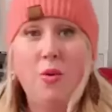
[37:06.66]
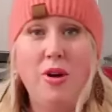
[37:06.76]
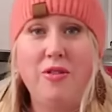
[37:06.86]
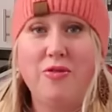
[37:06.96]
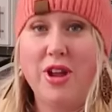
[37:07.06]

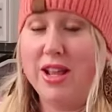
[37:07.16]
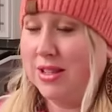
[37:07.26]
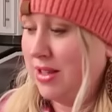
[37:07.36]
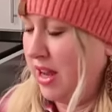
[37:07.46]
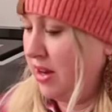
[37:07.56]
Well,
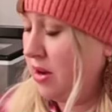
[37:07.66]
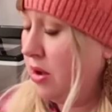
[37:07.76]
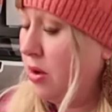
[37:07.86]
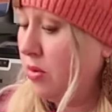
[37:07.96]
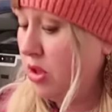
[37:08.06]
friends, I
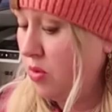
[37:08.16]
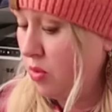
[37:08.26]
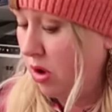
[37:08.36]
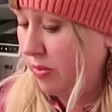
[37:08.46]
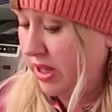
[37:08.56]
know you
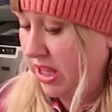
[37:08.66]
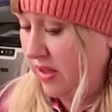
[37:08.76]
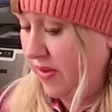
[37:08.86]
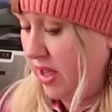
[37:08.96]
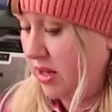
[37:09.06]
won't
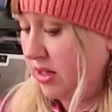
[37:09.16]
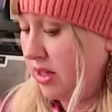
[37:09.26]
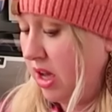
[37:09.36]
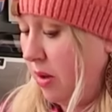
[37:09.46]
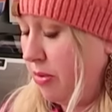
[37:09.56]
believe
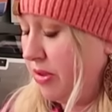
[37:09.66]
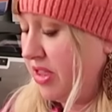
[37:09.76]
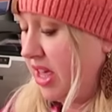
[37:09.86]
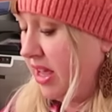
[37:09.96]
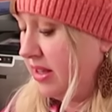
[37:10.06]
it. A couple
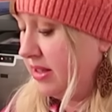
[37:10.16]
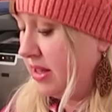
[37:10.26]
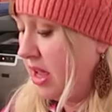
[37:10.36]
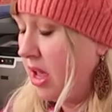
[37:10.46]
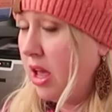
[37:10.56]

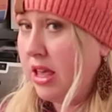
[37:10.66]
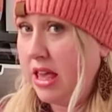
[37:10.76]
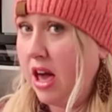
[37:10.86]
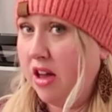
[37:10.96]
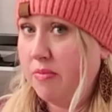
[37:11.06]
things.
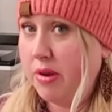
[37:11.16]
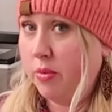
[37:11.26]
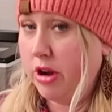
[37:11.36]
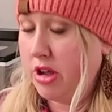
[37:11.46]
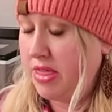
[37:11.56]
Yeah, I've
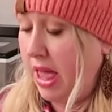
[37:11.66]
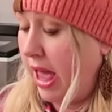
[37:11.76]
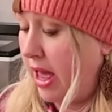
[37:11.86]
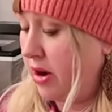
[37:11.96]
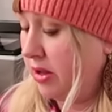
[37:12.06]
been wearing the
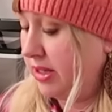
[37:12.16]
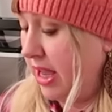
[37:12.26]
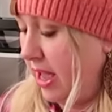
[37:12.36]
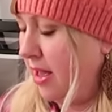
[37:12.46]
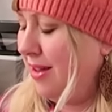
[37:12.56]
hat all
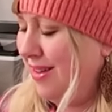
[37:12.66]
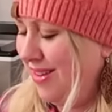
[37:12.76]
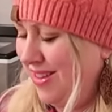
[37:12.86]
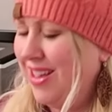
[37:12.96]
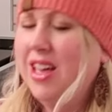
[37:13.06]
day.
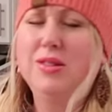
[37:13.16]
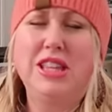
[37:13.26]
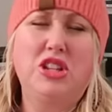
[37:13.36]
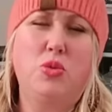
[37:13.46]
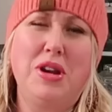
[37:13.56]
it's
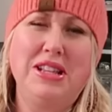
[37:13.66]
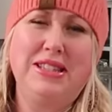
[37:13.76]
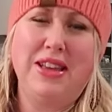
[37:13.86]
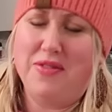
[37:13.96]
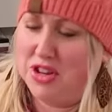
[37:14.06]
like
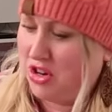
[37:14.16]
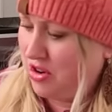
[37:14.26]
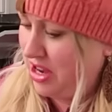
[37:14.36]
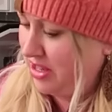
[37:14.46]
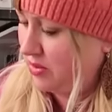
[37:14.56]
27
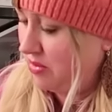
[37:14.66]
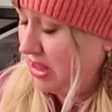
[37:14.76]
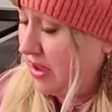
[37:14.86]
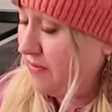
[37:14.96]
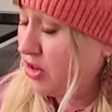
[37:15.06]
degrees when
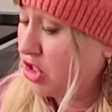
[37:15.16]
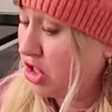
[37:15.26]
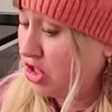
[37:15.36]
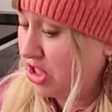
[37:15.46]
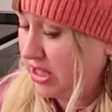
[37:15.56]
we left for
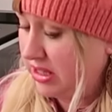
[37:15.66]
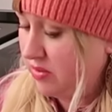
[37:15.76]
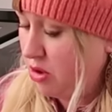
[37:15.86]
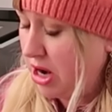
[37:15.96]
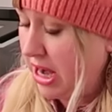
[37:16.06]
church
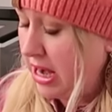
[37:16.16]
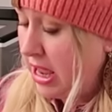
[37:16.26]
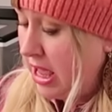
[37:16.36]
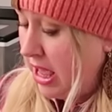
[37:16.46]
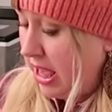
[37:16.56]
this morning.
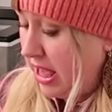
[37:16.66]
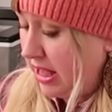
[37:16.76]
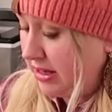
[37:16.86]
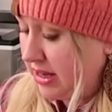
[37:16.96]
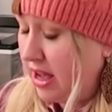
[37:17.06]

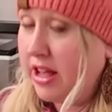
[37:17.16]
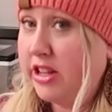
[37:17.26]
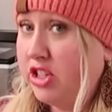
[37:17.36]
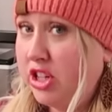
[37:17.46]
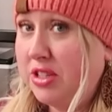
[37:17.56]
And uh,
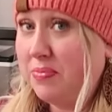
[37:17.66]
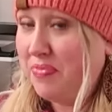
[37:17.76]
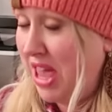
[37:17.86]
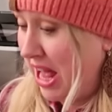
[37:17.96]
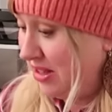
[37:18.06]
it's
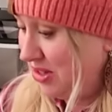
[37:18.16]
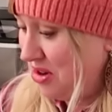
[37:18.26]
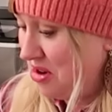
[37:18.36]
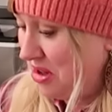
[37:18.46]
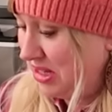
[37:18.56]
just, hats are
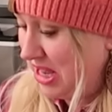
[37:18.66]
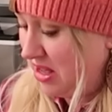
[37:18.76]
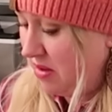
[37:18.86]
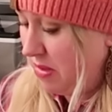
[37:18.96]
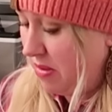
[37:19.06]
an all day
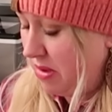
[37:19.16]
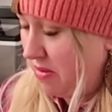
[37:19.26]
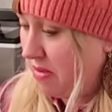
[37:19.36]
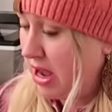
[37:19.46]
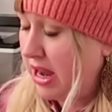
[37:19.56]

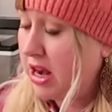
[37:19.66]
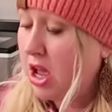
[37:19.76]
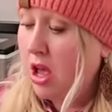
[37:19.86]
commitment, right?